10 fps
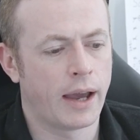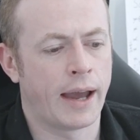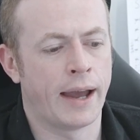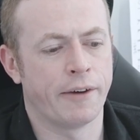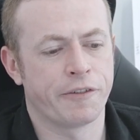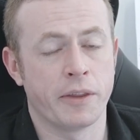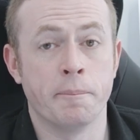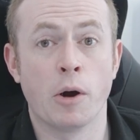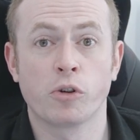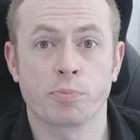Uh, for the
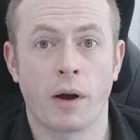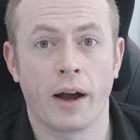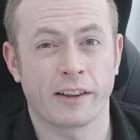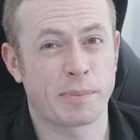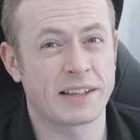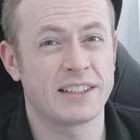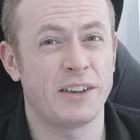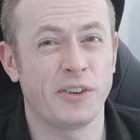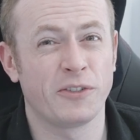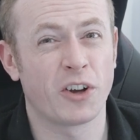most part, especially
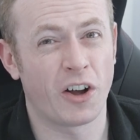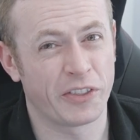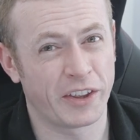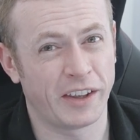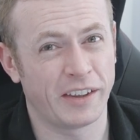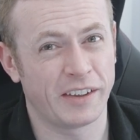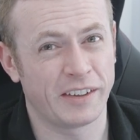if you've got the,